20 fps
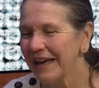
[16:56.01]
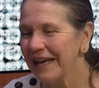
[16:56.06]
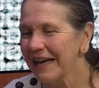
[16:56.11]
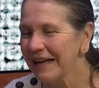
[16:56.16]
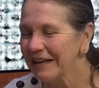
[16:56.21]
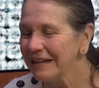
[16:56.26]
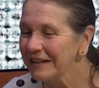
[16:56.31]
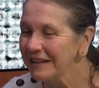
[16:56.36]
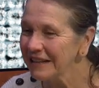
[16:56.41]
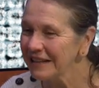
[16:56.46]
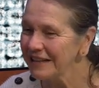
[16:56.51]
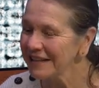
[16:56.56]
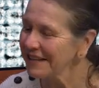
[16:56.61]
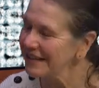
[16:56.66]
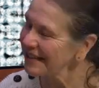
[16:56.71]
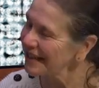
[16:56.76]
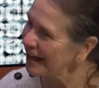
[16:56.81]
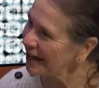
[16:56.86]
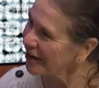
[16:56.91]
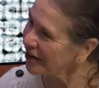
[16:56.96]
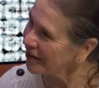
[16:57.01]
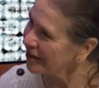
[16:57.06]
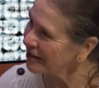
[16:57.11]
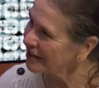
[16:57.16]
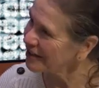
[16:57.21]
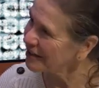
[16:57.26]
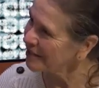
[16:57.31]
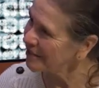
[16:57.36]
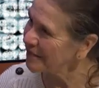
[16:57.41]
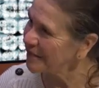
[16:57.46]
get a little
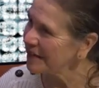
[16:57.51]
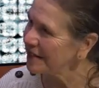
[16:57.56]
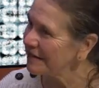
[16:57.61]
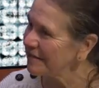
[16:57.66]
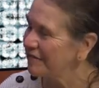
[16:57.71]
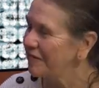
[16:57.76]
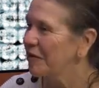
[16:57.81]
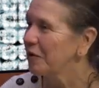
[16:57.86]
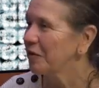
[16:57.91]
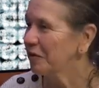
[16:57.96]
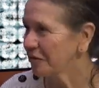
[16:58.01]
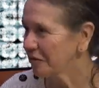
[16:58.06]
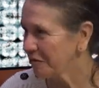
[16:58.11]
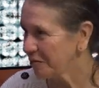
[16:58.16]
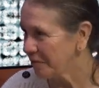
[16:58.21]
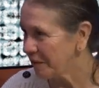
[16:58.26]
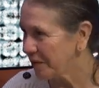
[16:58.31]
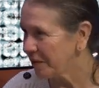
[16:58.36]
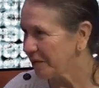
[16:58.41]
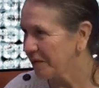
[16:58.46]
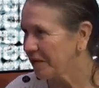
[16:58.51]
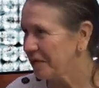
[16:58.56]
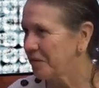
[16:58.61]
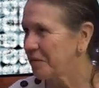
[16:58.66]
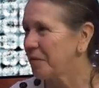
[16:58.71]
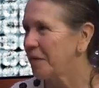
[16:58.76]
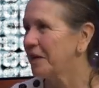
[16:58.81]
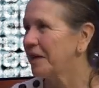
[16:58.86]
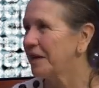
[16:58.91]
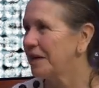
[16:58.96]
scared to be vulnerable
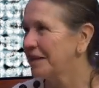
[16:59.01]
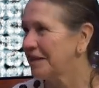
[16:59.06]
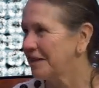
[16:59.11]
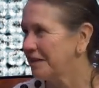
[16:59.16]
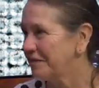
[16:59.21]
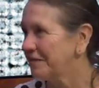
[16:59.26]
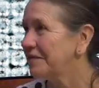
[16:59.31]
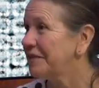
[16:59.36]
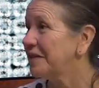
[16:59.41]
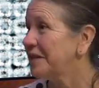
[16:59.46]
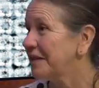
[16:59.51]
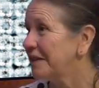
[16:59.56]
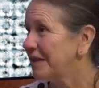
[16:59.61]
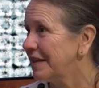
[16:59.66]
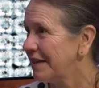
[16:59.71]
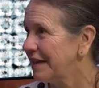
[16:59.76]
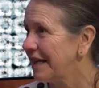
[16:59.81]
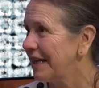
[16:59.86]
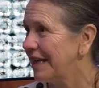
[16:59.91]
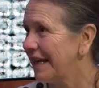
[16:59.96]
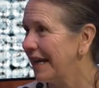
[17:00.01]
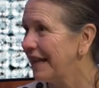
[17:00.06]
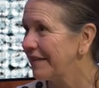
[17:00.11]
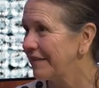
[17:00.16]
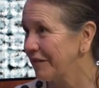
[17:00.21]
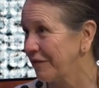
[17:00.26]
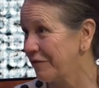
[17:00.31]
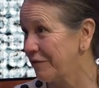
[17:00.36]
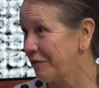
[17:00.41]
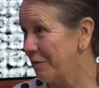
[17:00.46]
and wanting to really
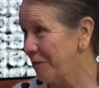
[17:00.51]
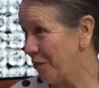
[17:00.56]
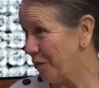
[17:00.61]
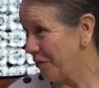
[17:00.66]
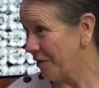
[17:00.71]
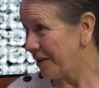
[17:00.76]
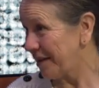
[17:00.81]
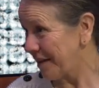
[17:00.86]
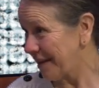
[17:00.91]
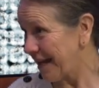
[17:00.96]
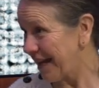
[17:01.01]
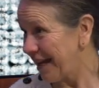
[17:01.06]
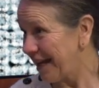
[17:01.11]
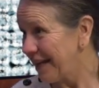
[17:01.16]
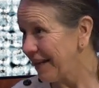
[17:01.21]
ask for more than that.